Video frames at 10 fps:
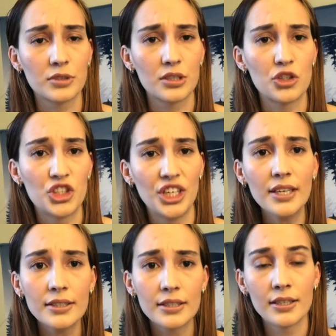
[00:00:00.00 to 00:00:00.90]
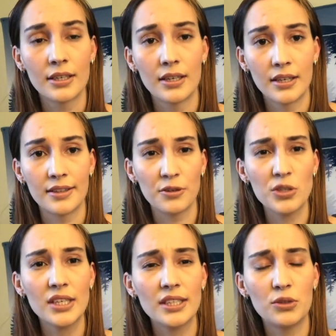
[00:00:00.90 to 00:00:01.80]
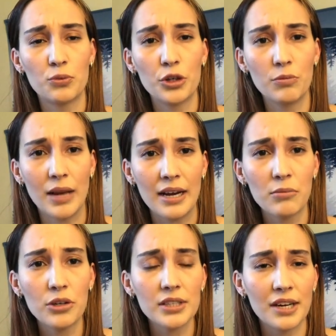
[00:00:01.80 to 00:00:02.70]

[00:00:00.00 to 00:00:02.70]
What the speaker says: sheet there was like these weird black marks,